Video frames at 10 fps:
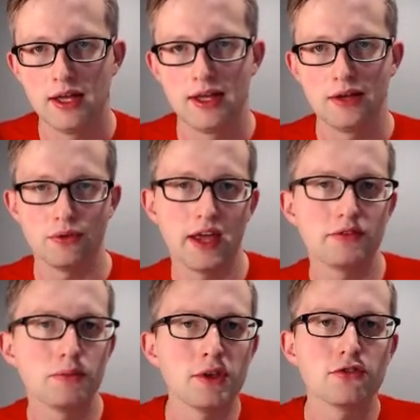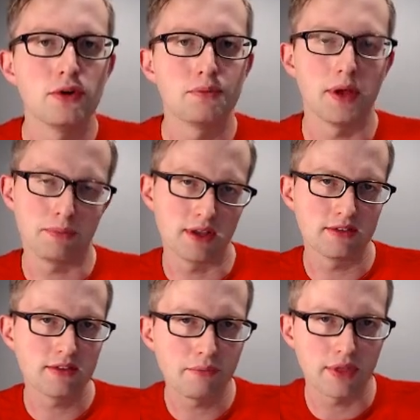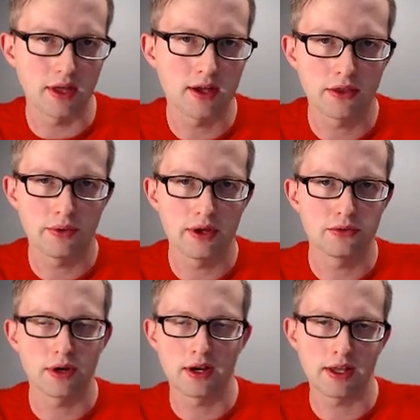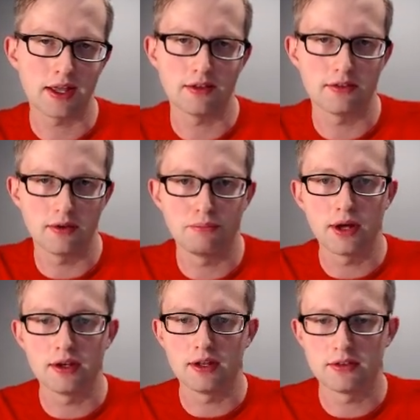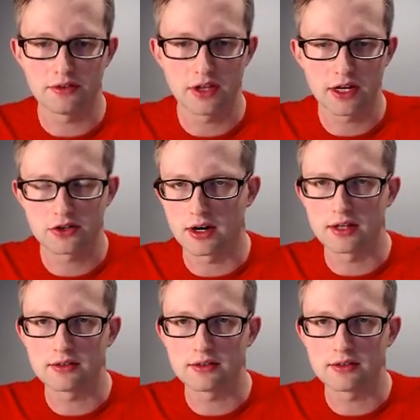Well, they have to be scooped up by something, otherwise we're going to get this abundance of electrons,